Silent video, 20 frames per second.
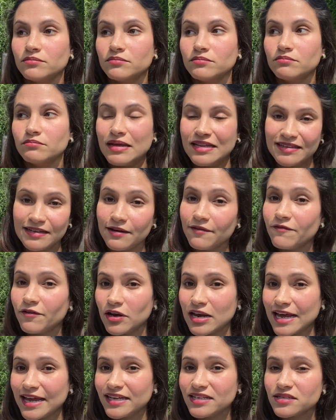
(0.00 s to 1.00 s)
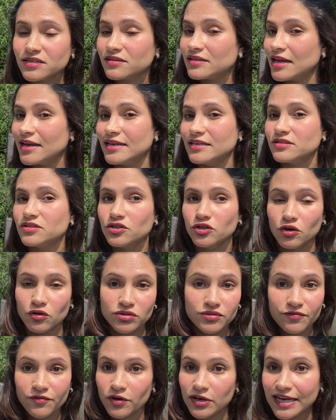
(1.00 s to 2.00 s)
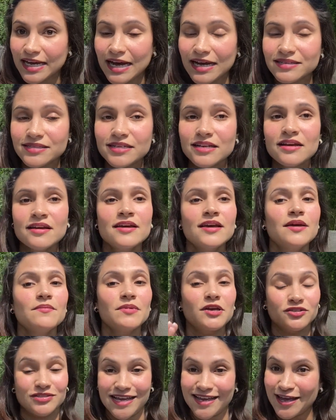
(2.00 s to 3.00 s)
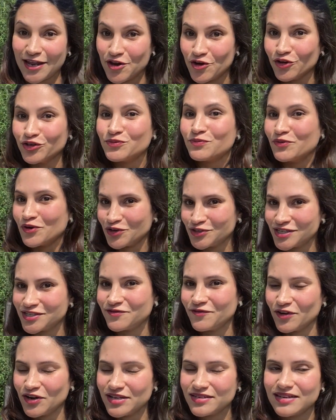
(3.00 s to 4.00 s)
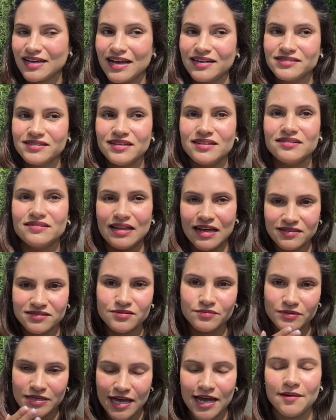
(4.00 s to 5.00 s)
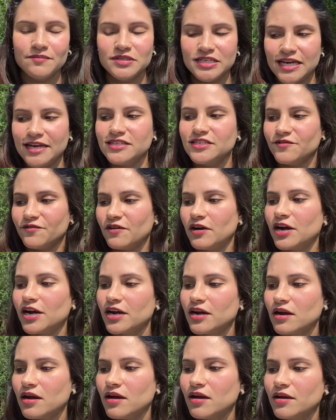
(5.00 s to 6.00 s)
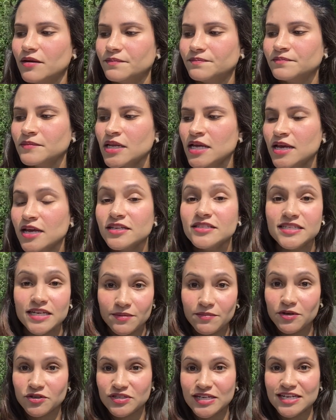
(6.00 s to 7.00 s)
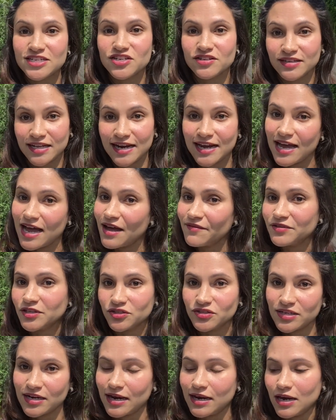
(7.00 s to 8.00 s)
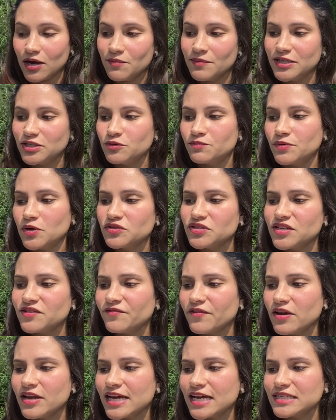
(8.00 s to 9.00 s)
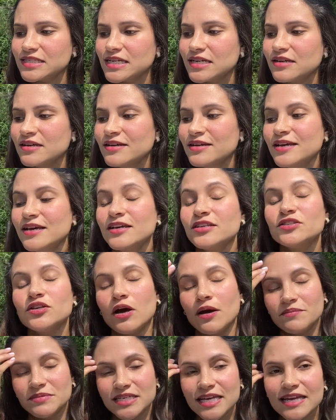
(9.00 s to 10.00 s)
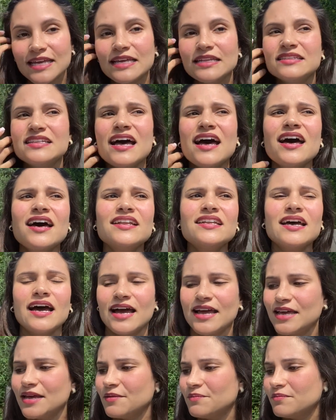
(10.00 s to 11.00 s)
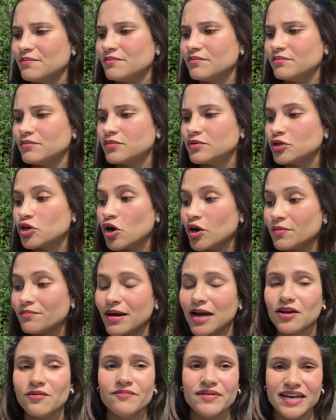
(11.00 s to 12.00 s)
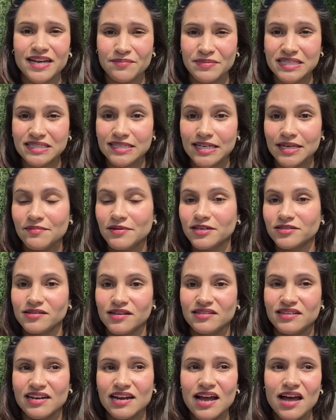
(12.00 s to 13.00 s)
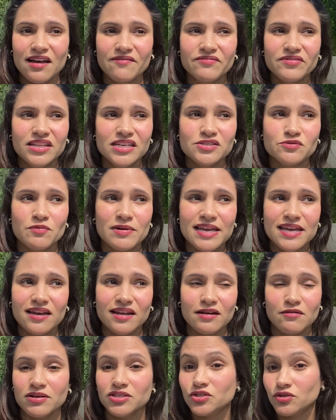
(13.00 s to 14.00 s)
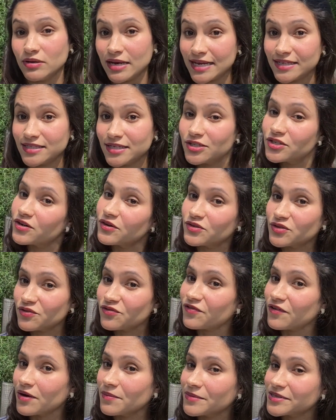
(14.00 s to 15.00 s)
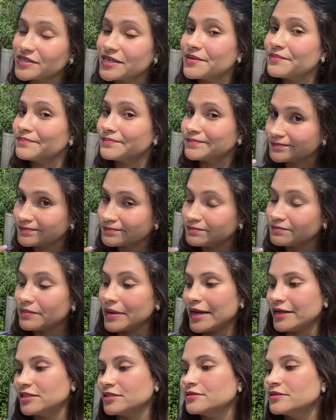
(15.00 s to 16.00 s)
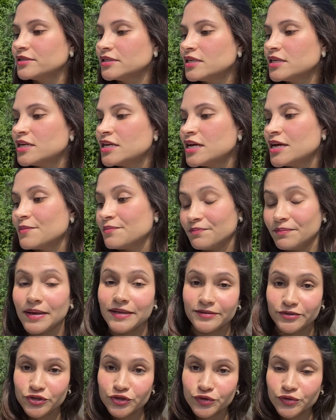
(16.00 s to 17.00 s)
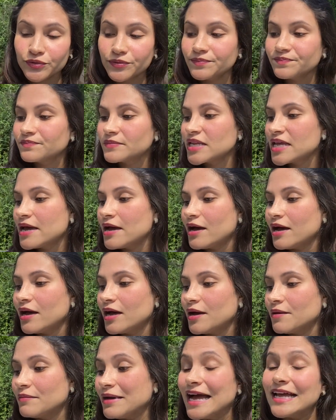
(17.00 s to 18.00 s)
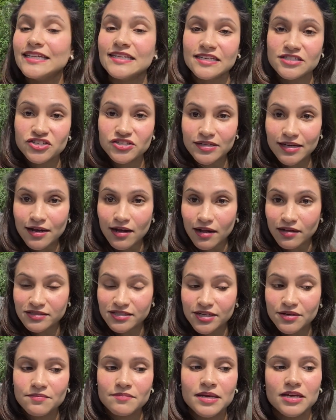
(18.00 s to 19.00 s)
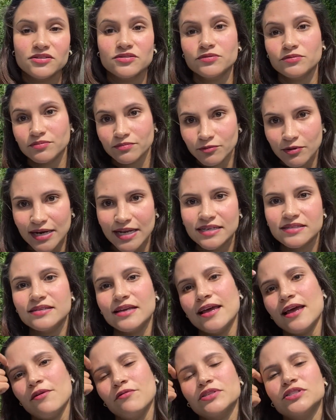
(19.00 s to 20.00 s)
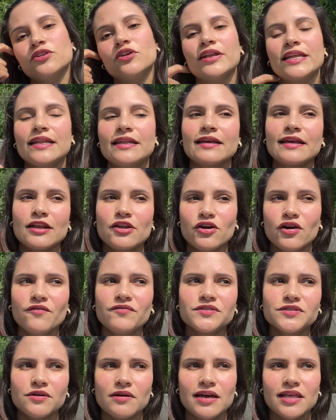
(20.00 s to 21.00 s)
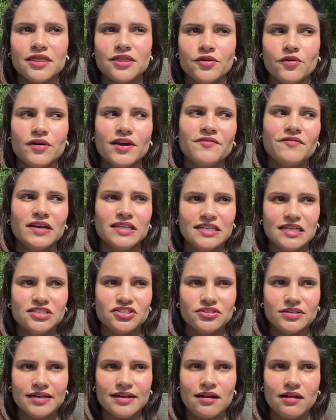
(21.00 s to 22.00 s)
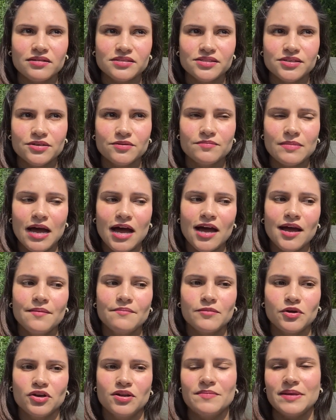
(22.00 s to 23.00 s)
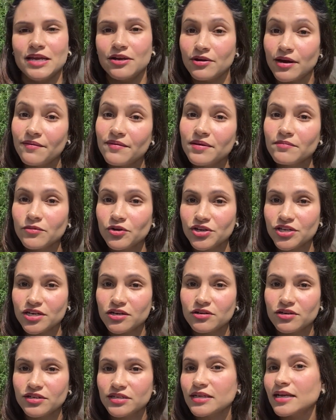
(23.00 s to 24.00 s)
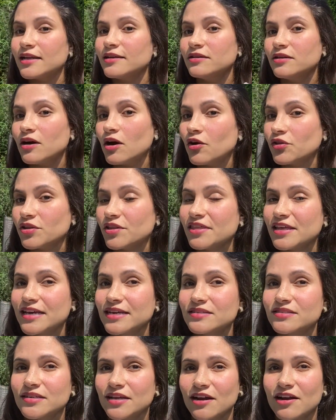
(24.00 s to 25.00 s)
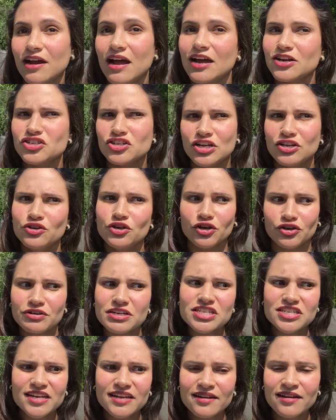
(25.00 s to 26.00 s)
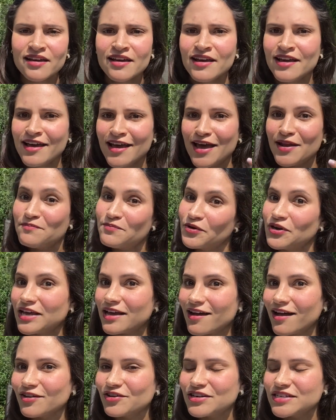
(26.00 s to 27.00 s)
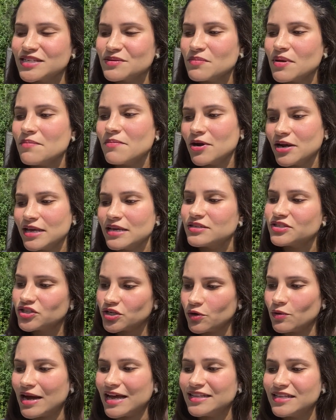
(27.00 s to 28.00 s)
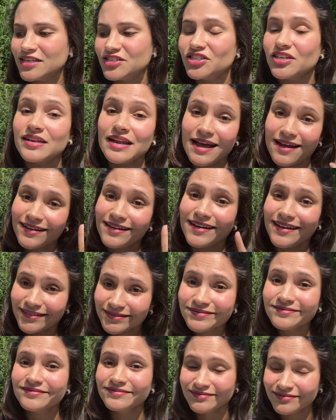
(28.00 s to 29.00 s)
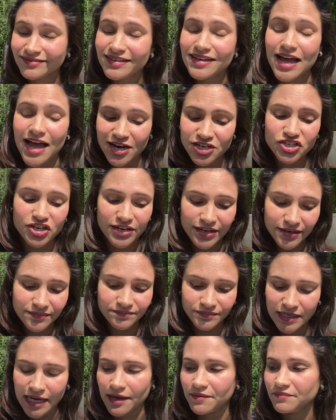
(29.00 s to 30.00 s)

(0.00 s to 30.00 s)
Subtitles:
methylfolate, that is not folic acid, because I cannot process folic acid. That's the MTHFR gene mutation that I have, doesn't allow me to process folic acid. So I'm taking that. I am going back on vitamin D because I didn't have this week and I was too lazy to go to the pharmacy. But true. I ditched the calcium because what I say, I was not eating enough. So I thought if I ditch the calcium, I'm gonna be craving more yogurt and other things that are actually nourishing and putting calories in my body. So I ditched it, and actually, yeah,